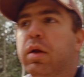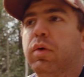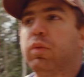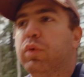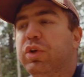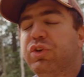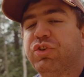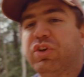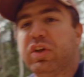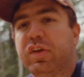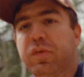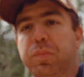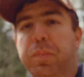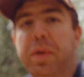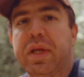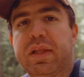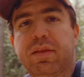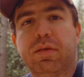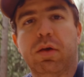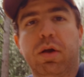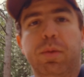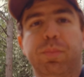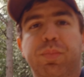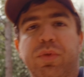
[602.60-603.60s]
which is Big
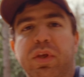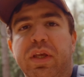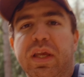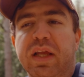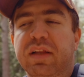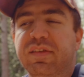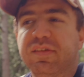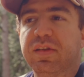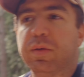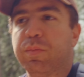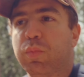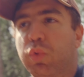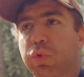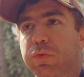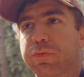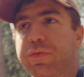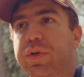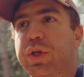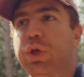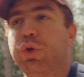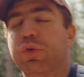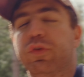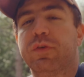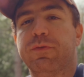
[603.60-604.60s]
Tub, to get some more
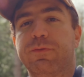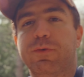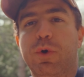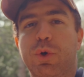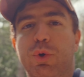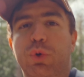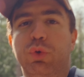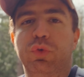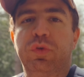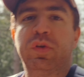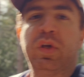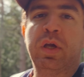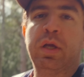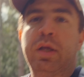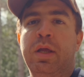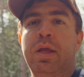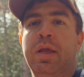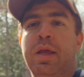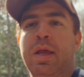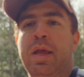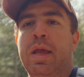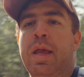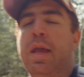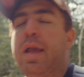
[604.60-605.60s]
videos and photos,
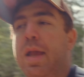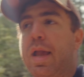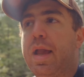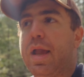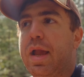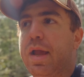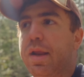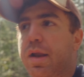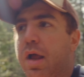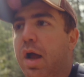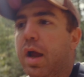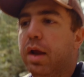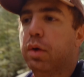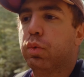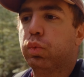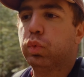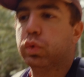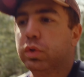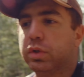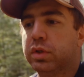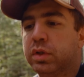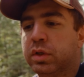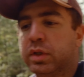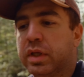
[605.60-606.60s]
and I
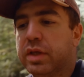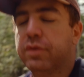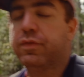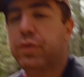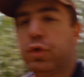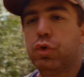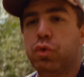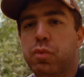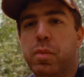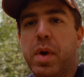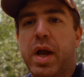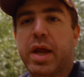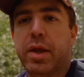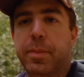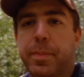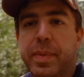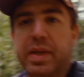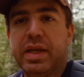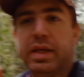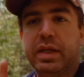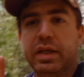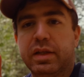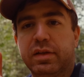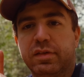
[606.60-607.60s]
will give you my
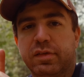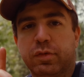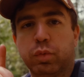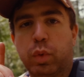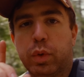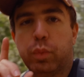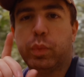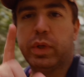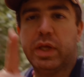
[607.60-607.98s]
opinions when we